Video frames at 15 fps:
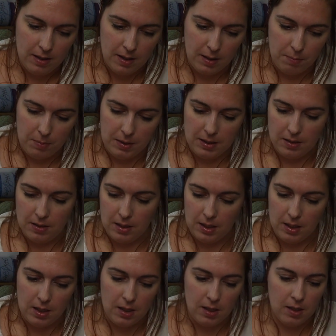let me
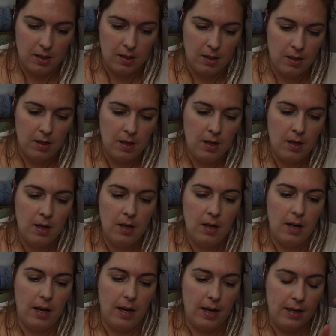see,
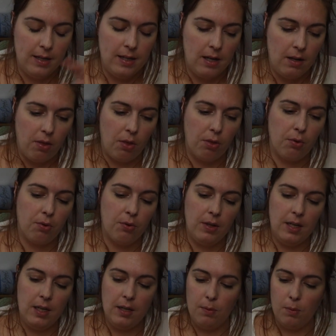I need
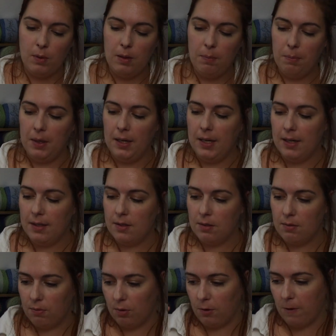3 repeats
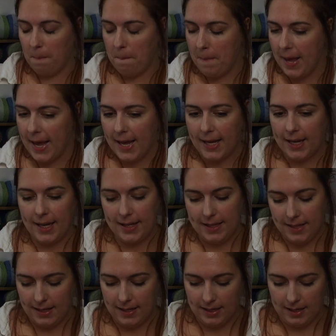for the back, and
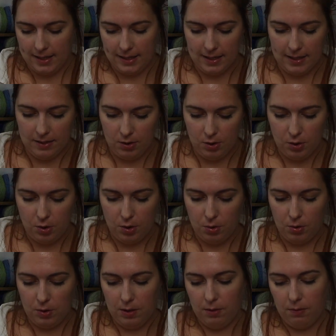then I can
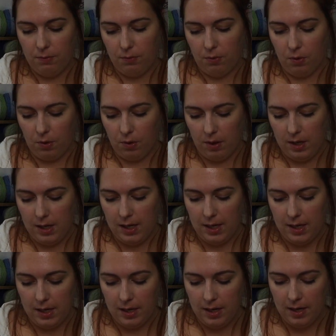join for
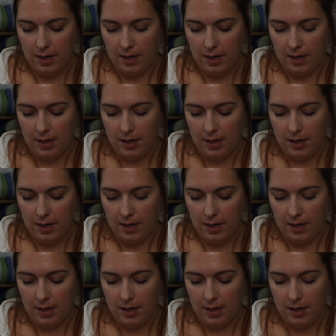the